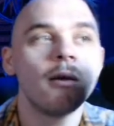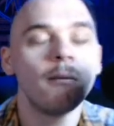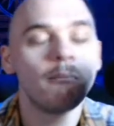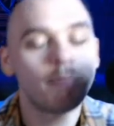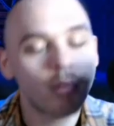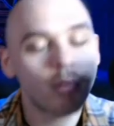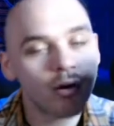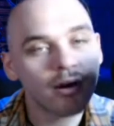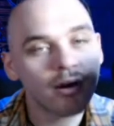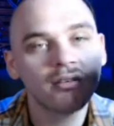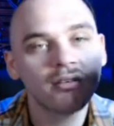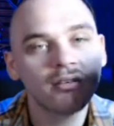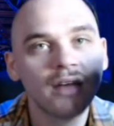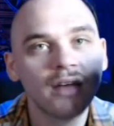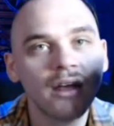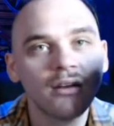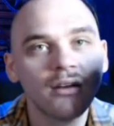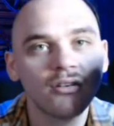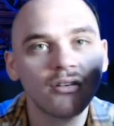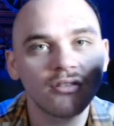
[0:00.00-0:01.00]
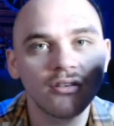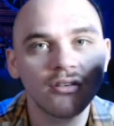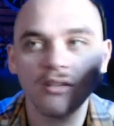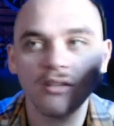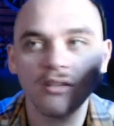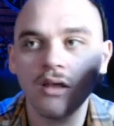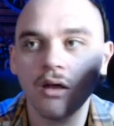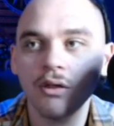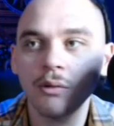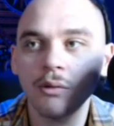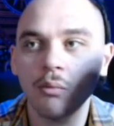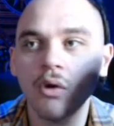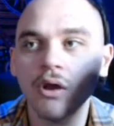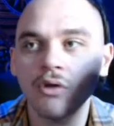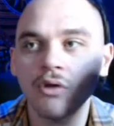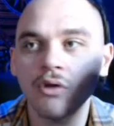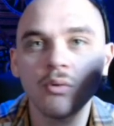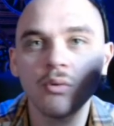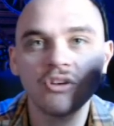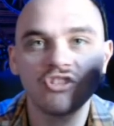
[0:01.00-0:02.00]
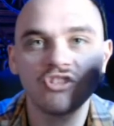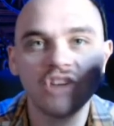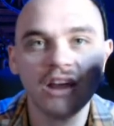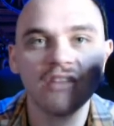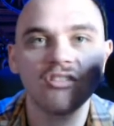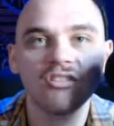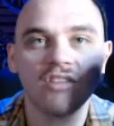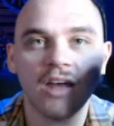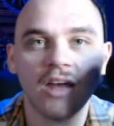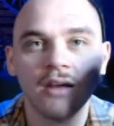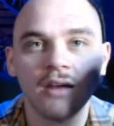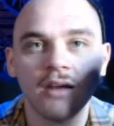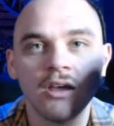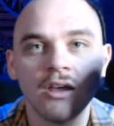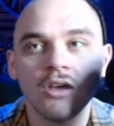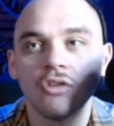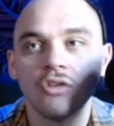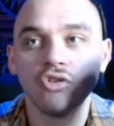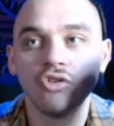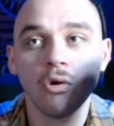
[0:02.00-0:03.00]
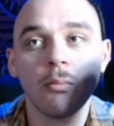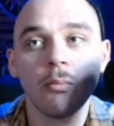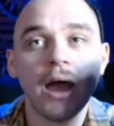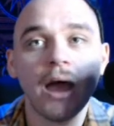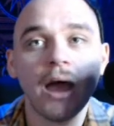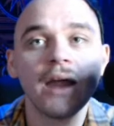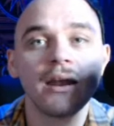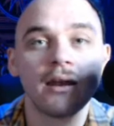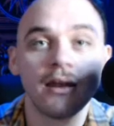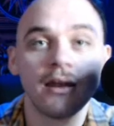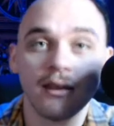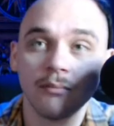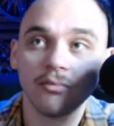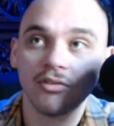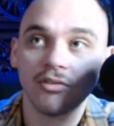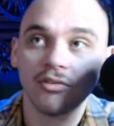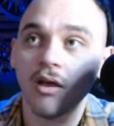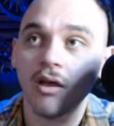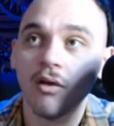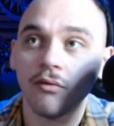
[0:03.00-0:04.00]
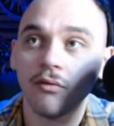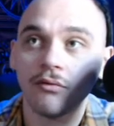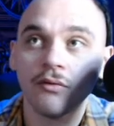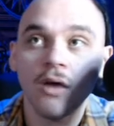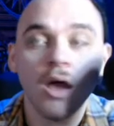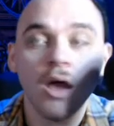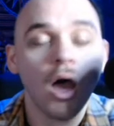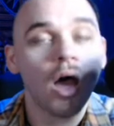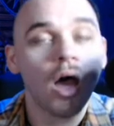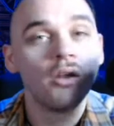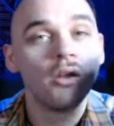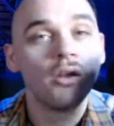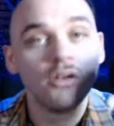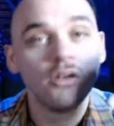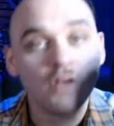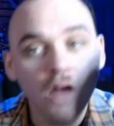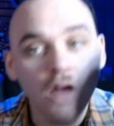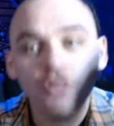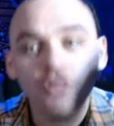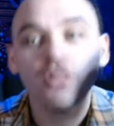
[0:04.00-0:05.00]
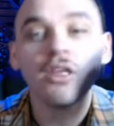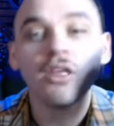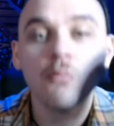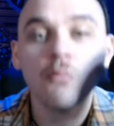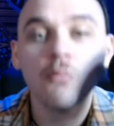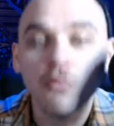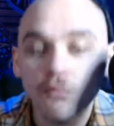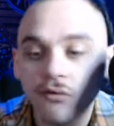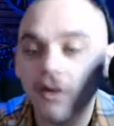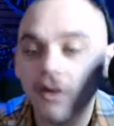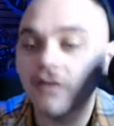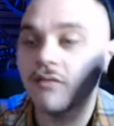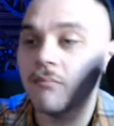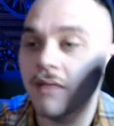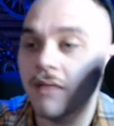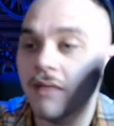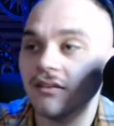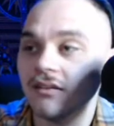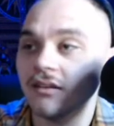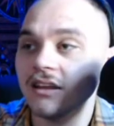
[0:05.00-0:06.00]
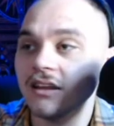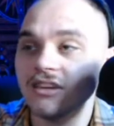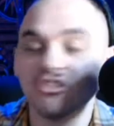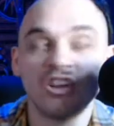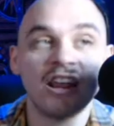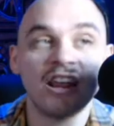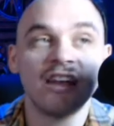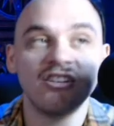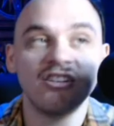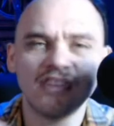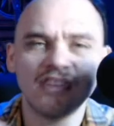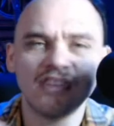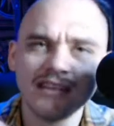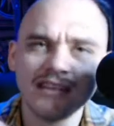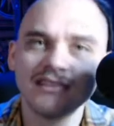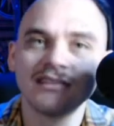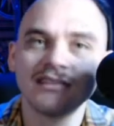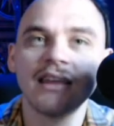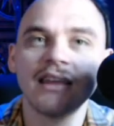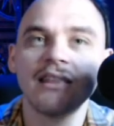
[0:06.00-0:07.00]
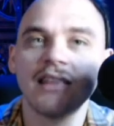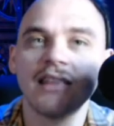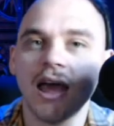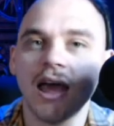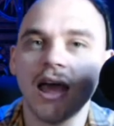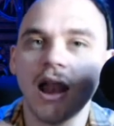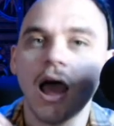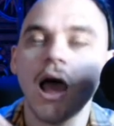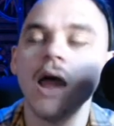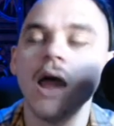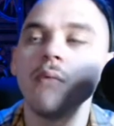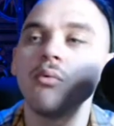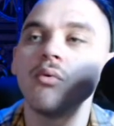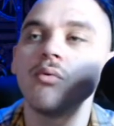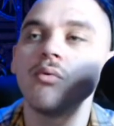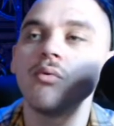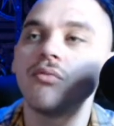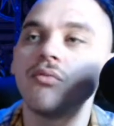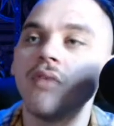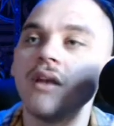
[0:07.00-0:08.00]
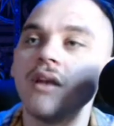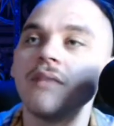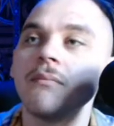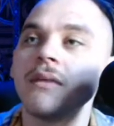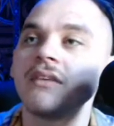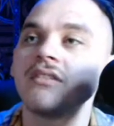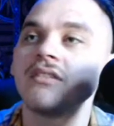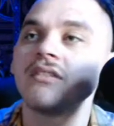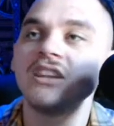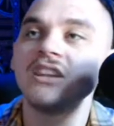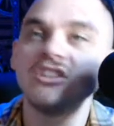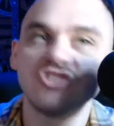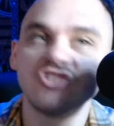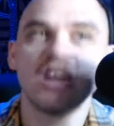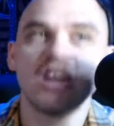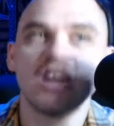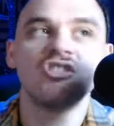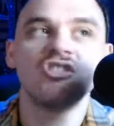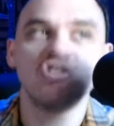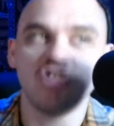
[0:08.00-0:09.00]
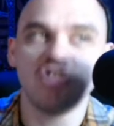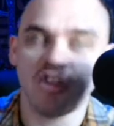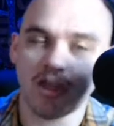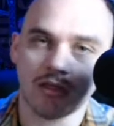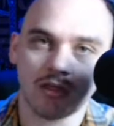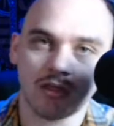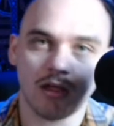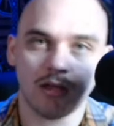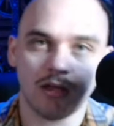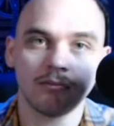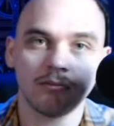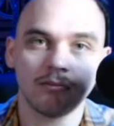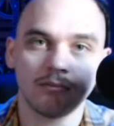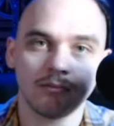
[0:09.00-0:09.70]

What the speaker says: Bernie Sanders is the only one who would change that. Joe Biden himself, nothing will fundamentally change. He said that. I will fundamentally change nothing.